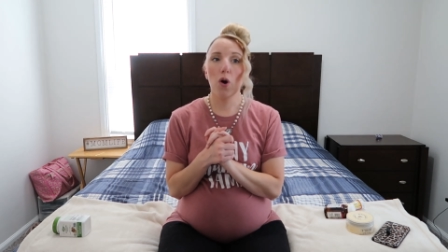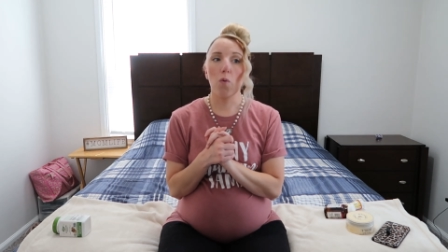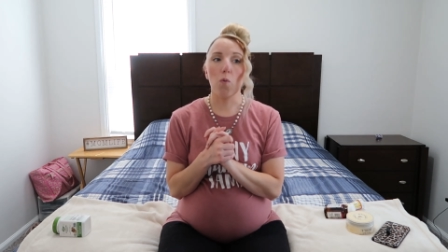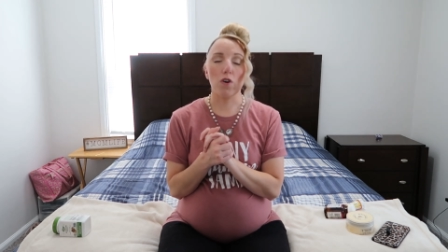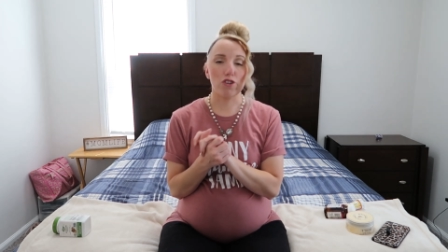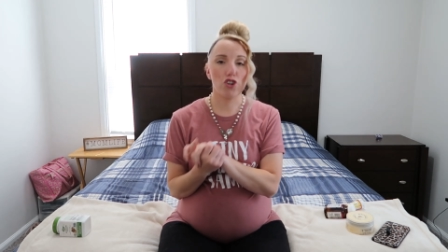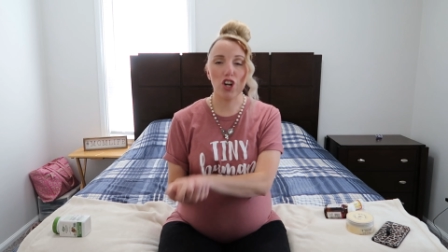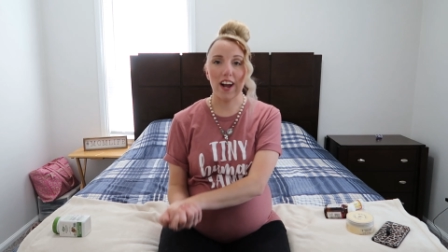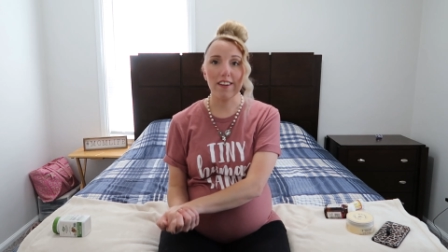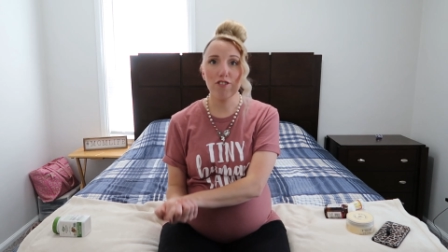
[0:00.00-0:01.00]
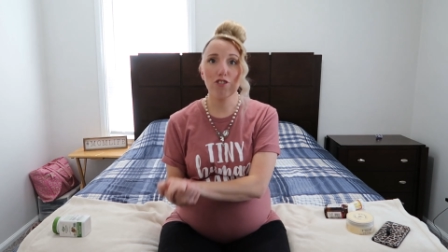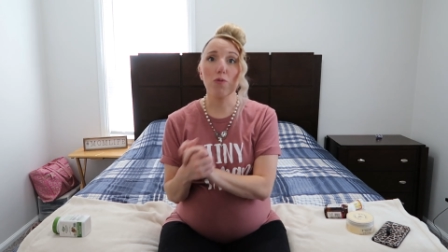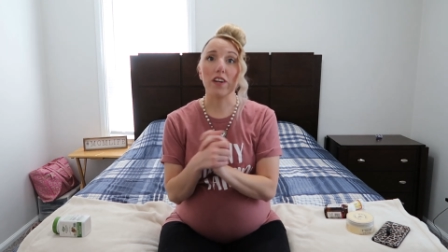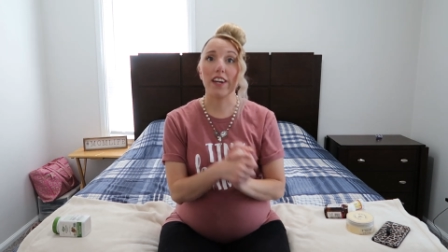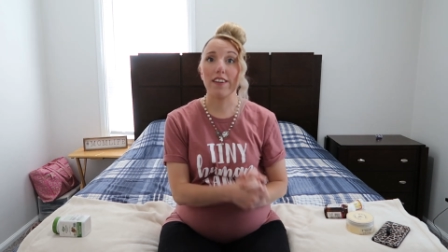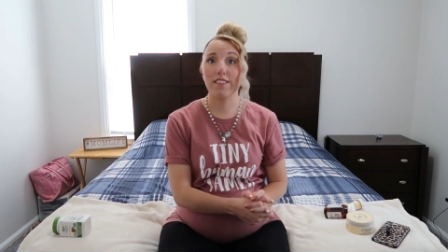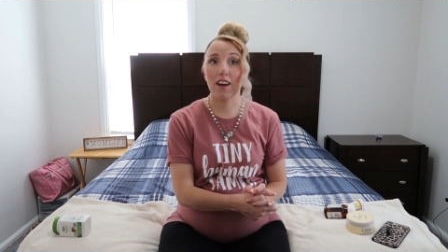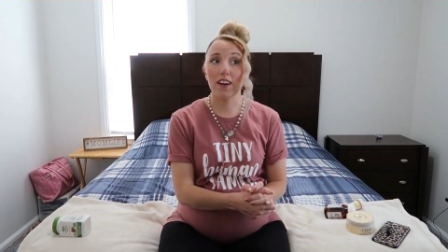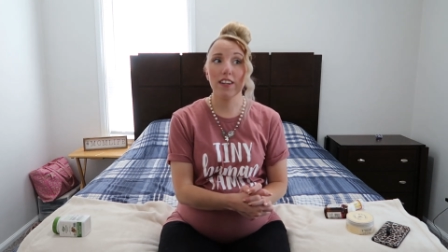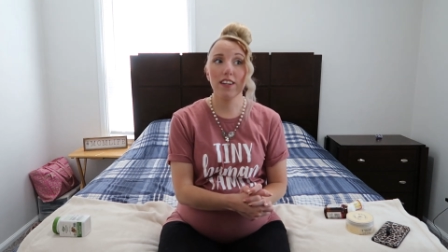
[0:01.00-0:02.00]
was trying to do or get
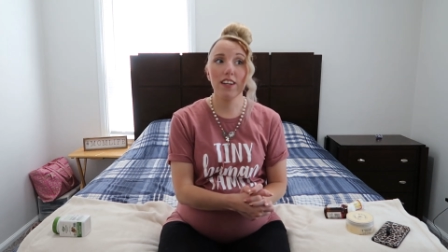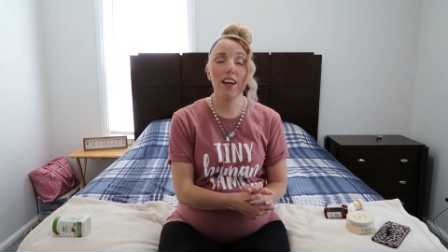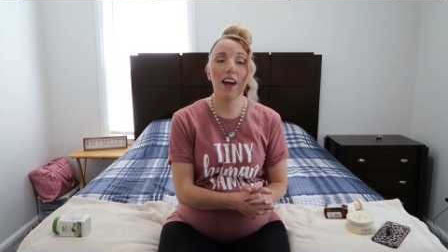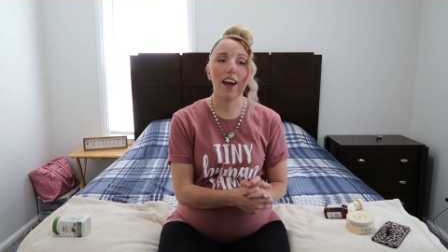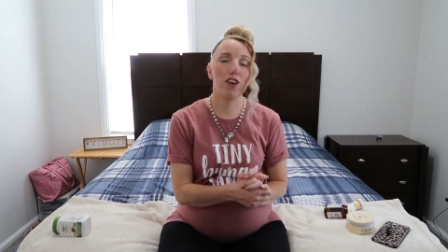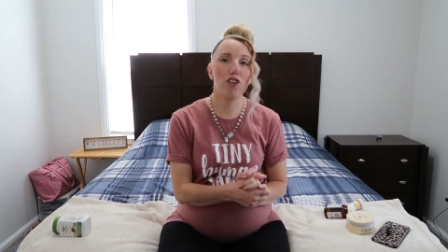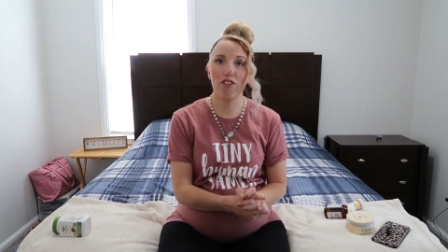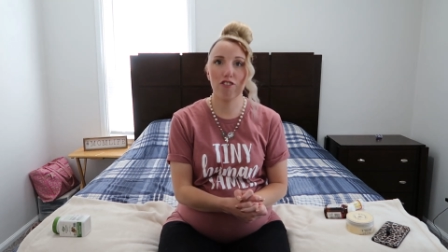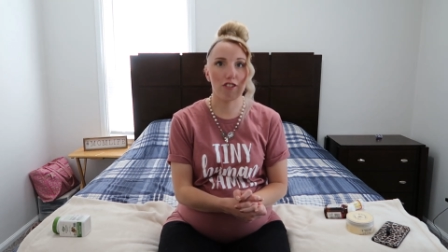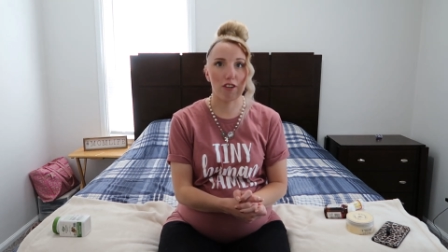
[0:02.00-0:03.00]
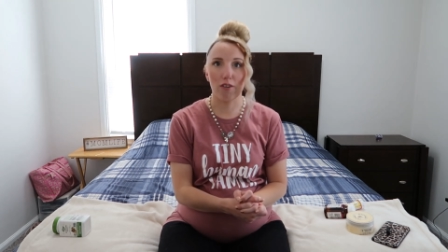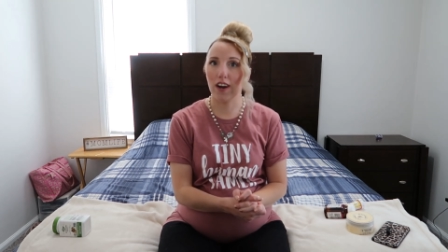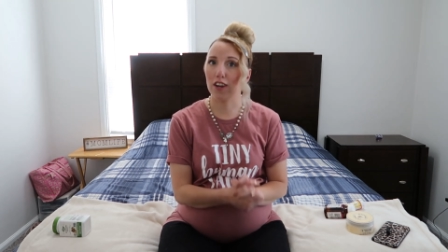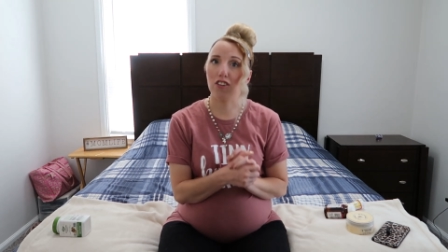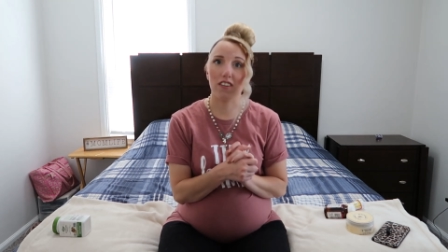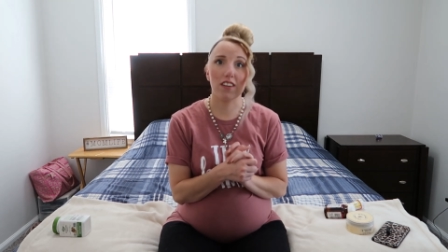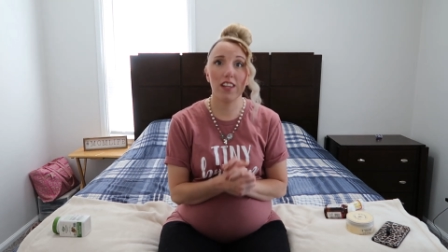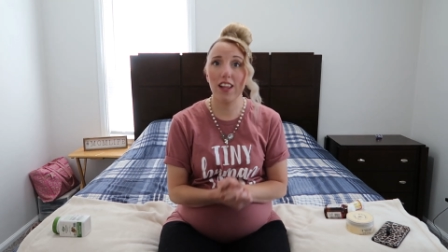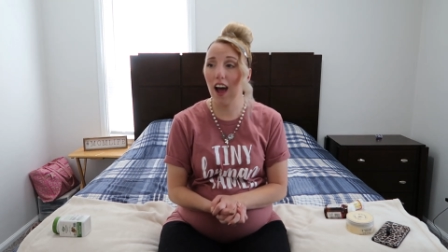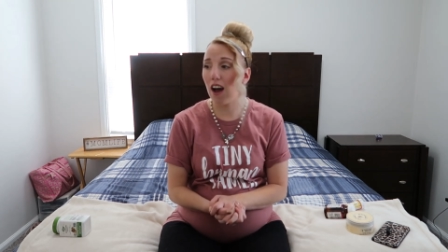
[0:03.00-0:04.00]
done, I couldn't do. I couldn't
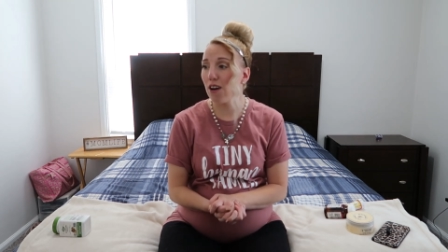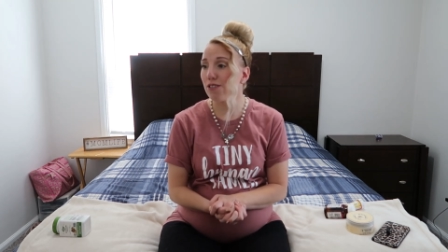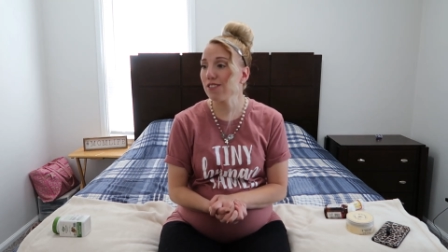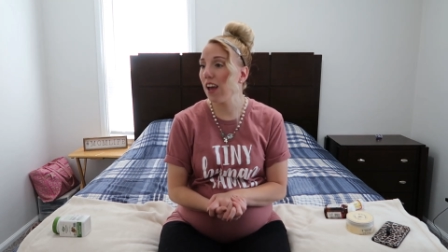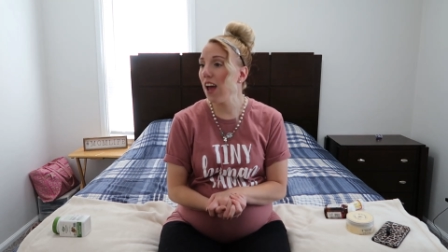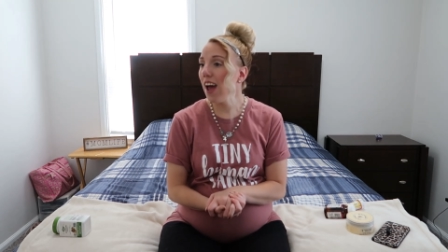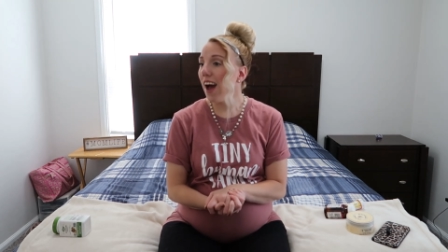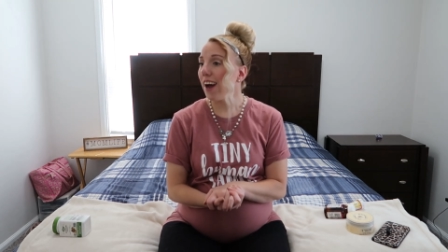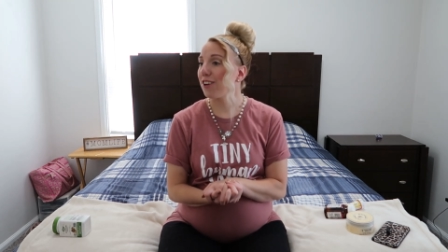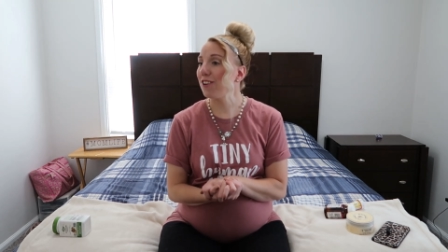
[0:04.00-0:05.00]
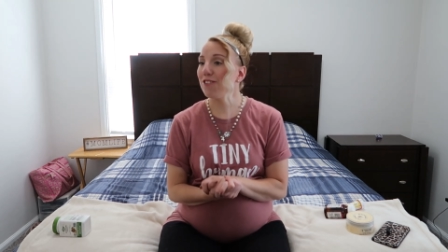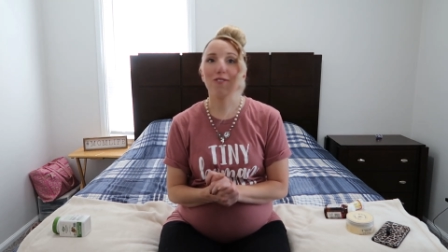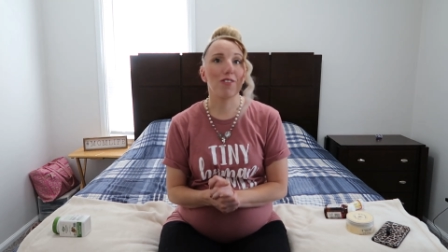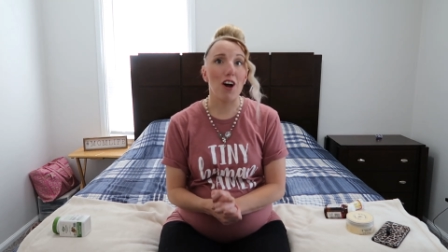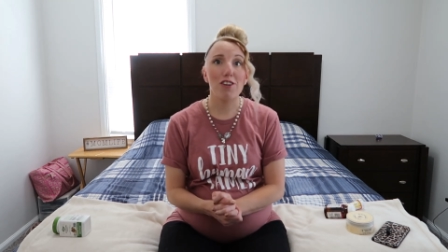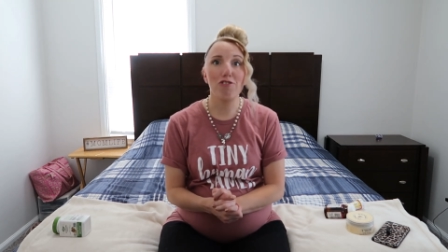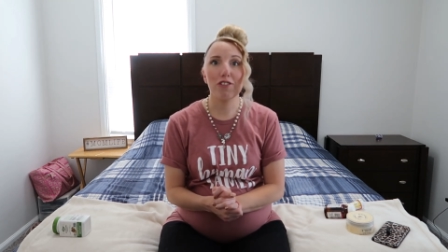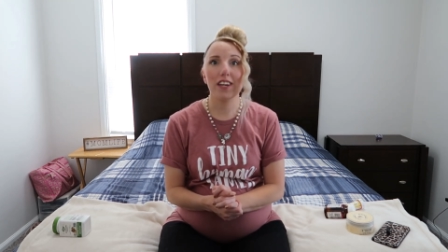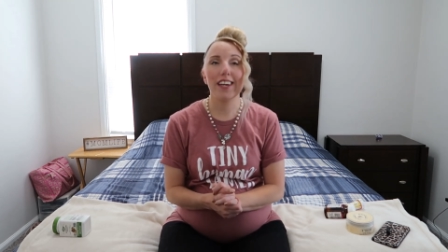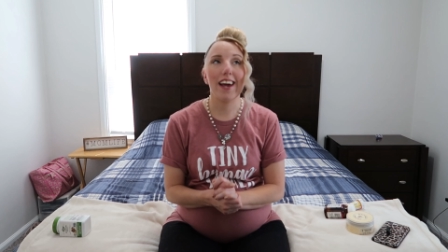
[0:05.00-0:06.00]
clean the house. I couldn't do
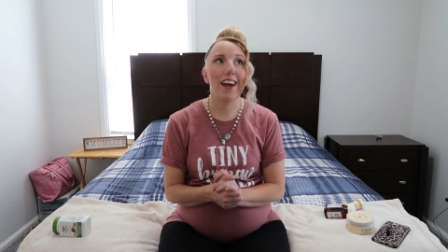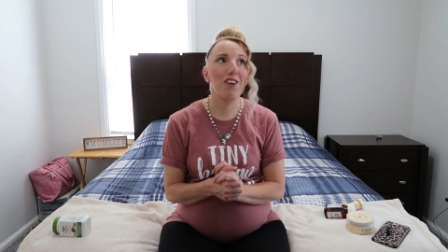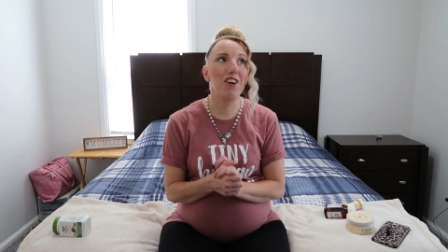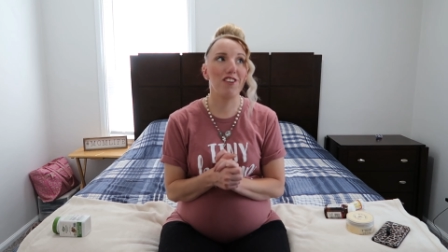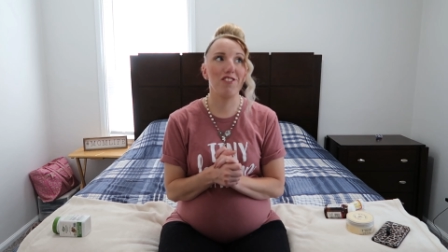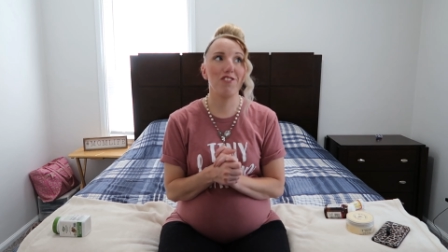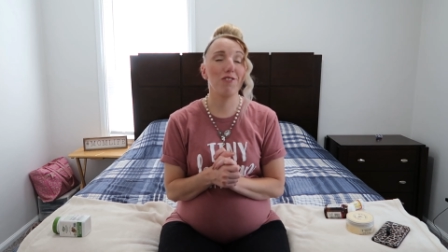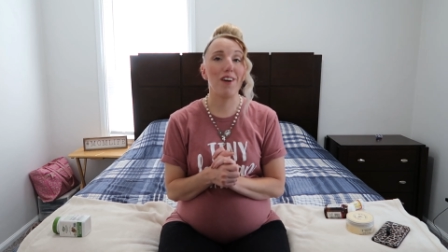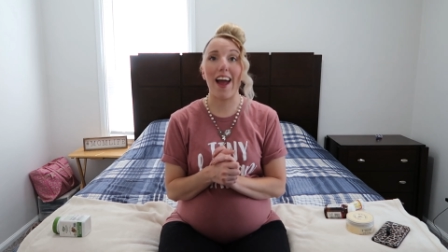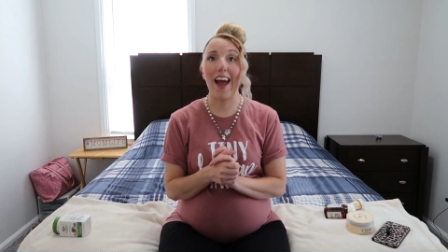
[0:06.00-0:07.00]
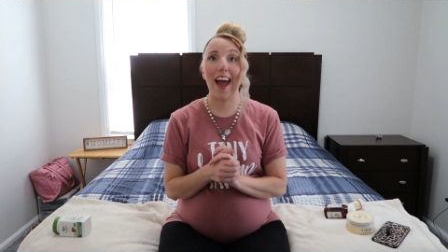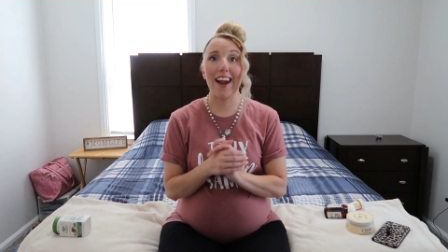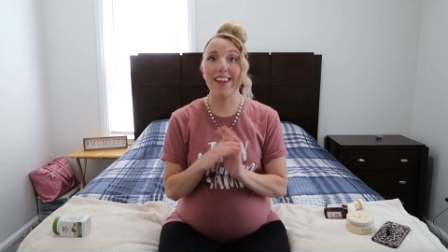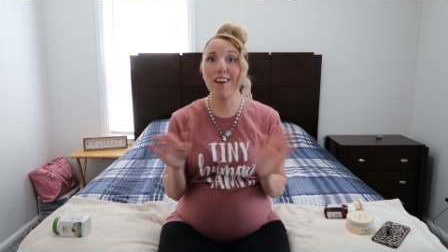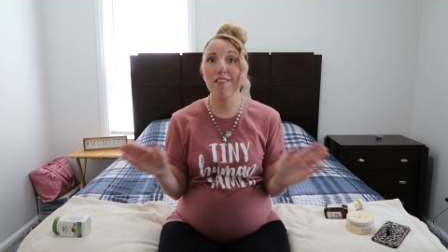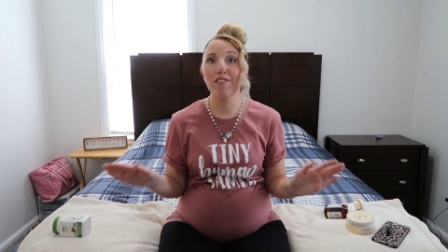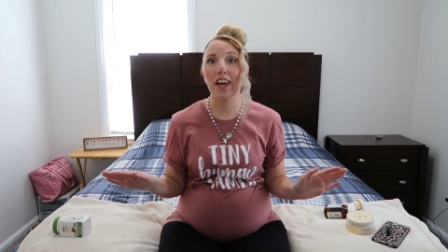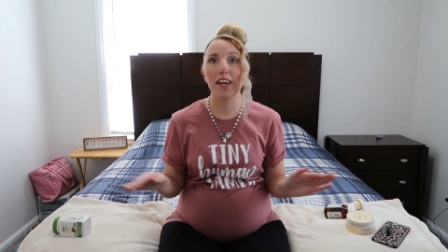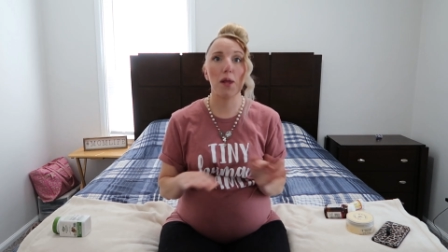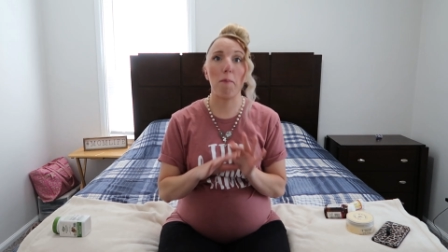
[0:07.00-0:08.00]
laundry. I couldn't do any of
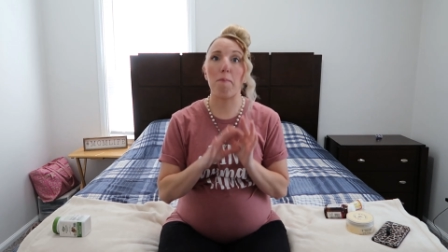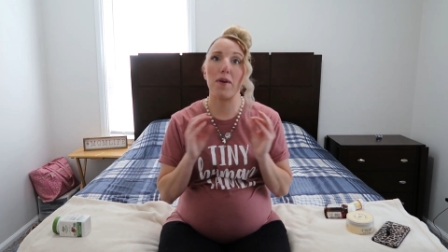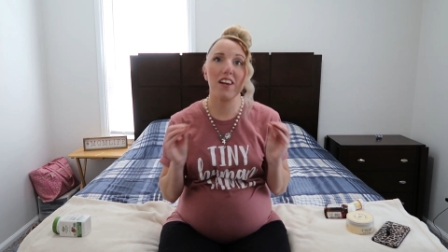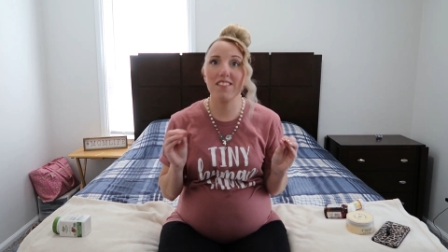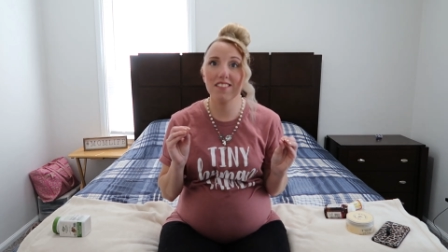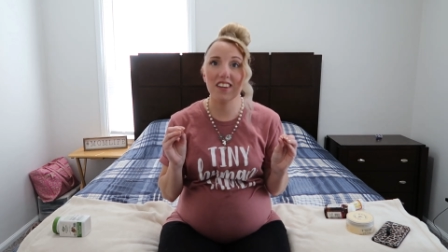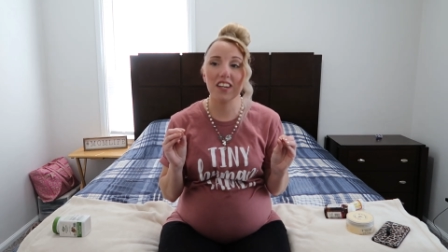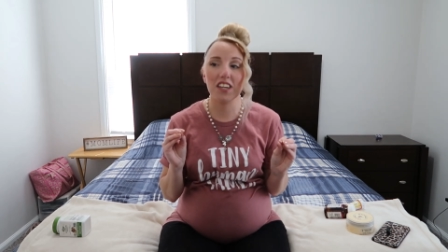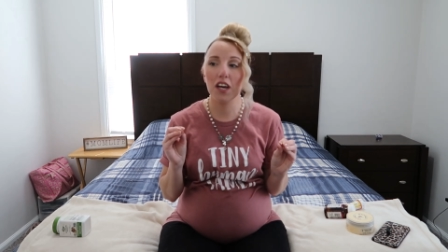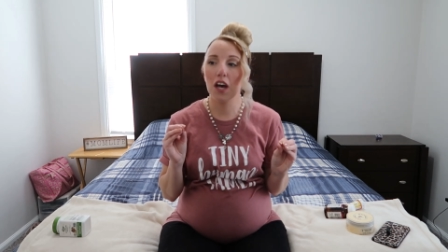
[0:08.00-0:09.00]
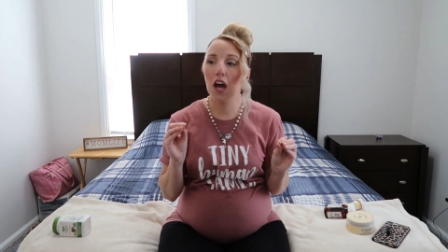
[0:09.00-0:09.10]
like the basic